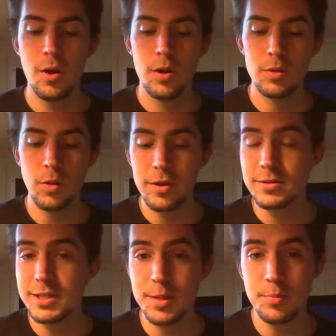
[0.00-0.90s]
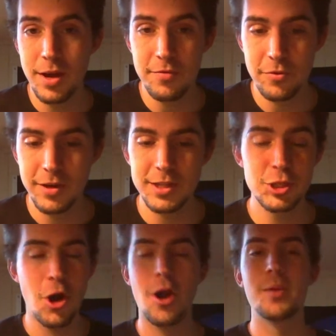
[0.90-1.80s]
loyalty, bravery,
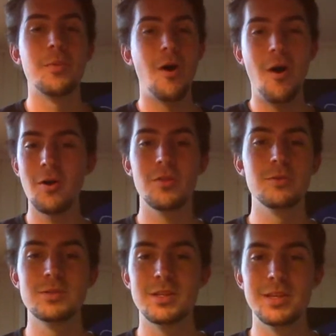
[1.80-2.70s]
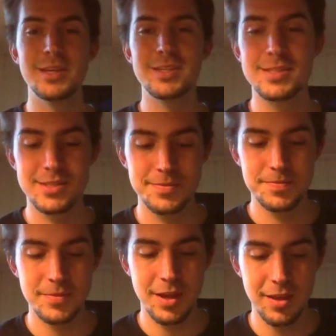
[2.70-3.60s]
charm, all those things.
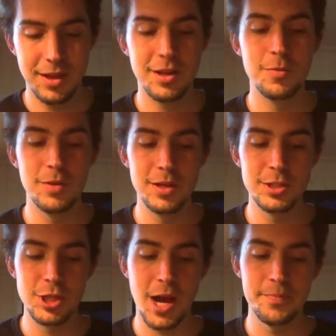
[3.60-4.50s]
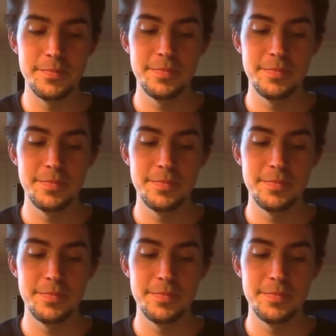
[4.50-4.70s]
I think he did a really good job.